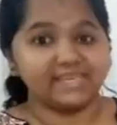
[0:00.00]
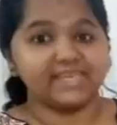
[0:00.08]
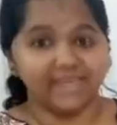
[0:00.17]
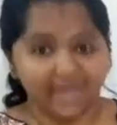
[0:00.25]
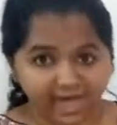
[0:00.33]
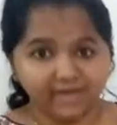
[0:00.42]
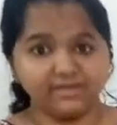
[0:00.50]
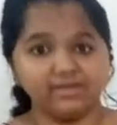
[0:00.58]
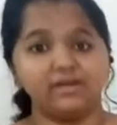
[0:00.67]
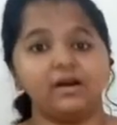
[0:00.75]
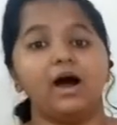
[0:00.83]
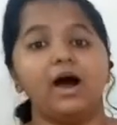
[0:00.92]
can
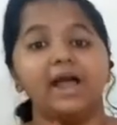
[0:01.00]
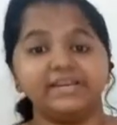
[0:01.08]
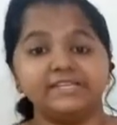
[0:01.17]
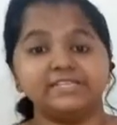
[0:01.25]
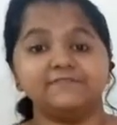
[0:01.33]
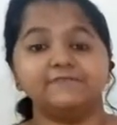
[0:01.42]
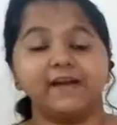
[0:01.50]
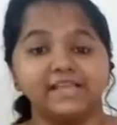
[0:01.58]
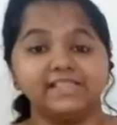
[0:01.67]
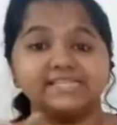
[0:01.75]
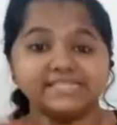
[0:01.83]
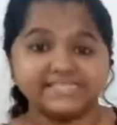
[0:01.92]
identify
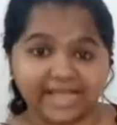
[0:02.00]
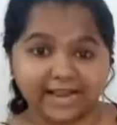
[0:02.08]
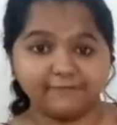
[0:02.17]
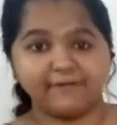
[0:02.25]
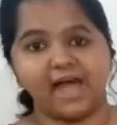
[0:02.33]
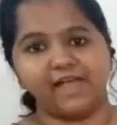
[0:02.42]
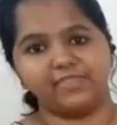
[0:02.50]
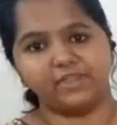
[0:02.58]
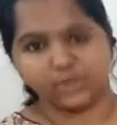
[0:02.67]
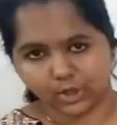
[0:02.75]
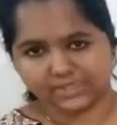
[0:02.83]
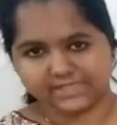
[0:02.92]
the self and the
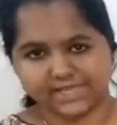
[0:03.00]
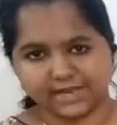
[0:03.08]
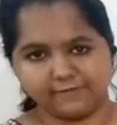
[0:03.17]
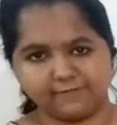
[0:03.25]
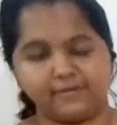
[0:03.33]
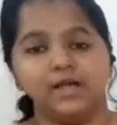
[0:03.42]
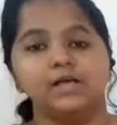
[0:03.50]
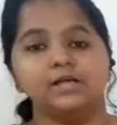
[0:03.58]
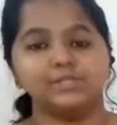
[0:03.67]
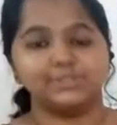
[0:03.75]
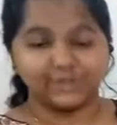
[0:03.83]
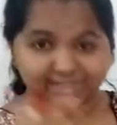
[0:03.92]
non-self.
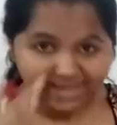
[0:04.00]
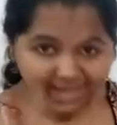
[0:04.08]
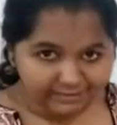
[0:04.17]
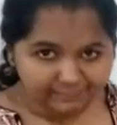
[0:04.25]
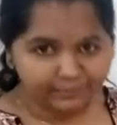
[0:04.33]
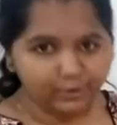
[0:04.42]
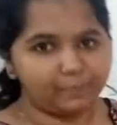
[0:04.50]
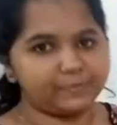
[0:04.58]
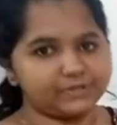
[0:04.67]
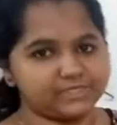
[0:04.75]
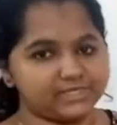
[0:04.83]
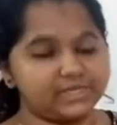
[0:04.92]
So that
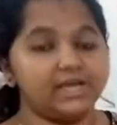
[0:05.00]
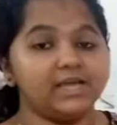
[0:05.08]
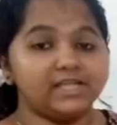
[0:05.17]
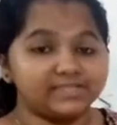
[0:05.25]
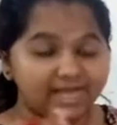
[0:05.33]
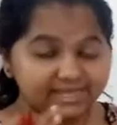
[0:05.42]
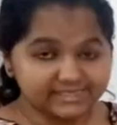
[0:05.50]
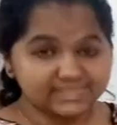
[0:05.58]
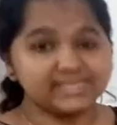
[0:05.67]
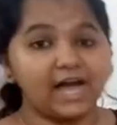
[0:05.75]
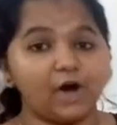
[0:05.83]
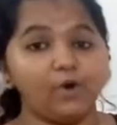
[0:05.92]
property, that is
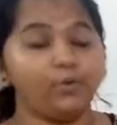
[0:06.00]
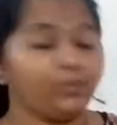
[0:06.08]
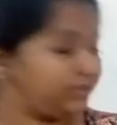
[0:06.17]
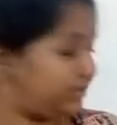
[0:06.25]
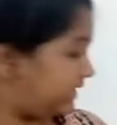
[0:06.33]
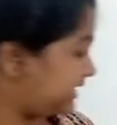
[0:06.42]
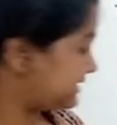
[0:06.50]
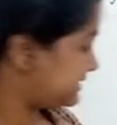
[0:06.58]
how these